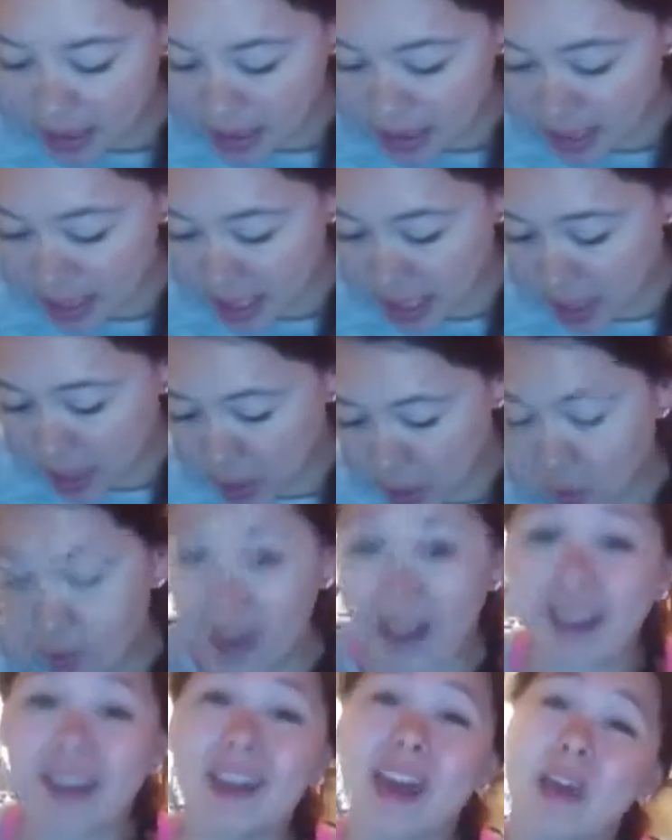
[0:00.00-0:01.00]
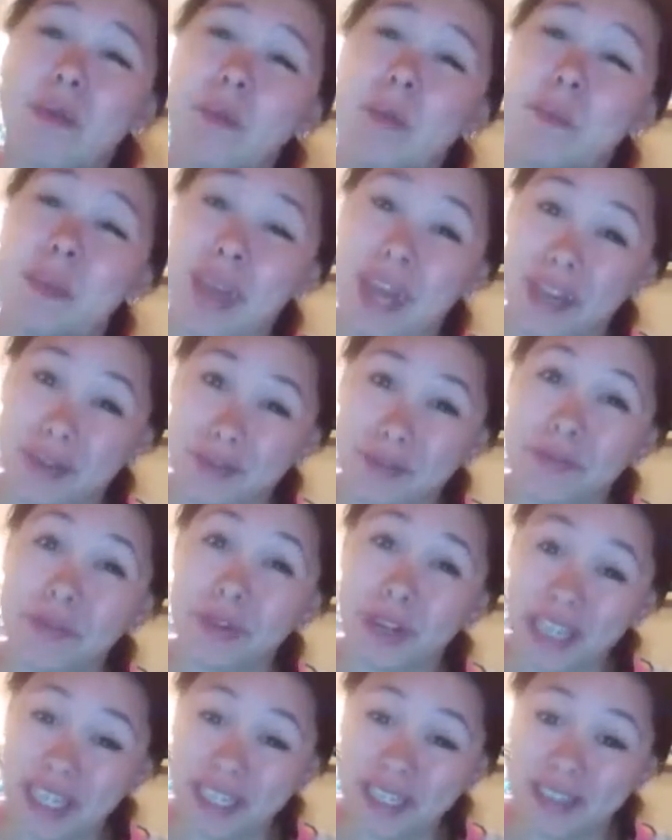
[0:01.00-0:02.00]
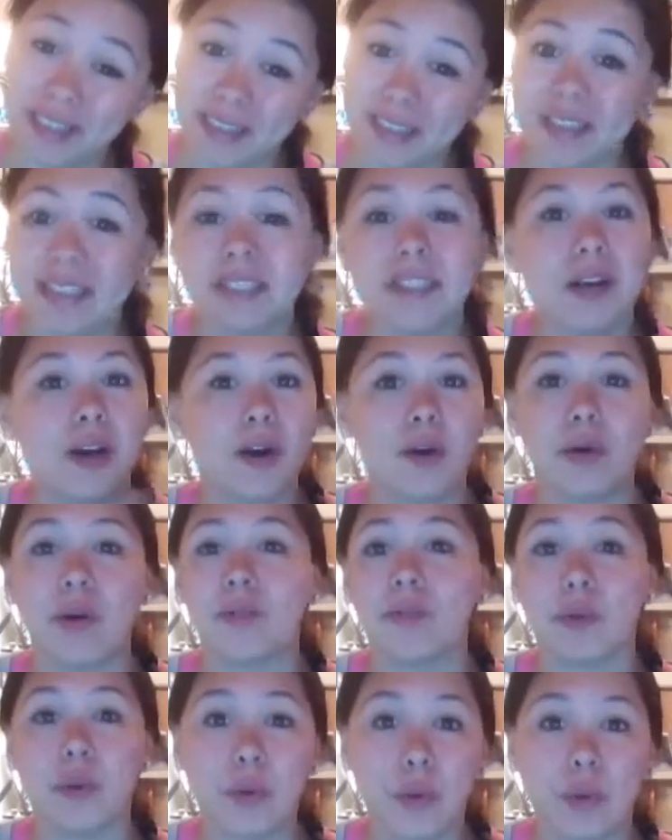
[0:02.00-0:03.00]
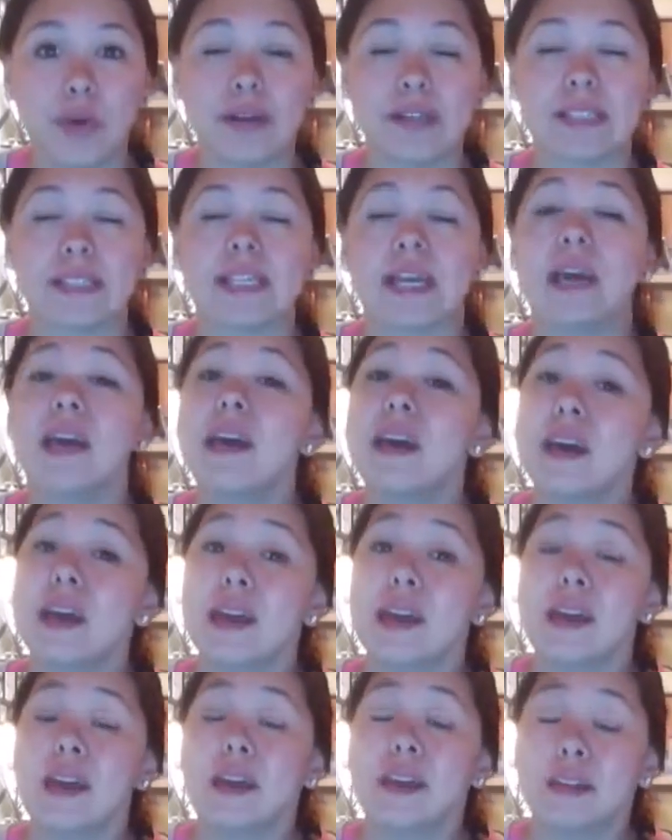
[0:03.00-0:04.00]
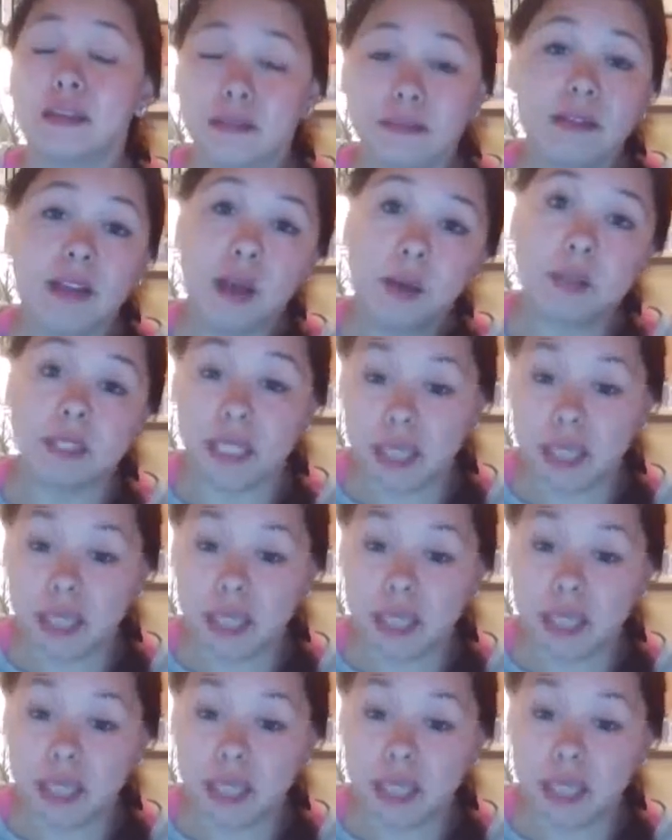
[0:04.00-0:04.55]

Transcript: So, and I'm a pen freak, so of course I was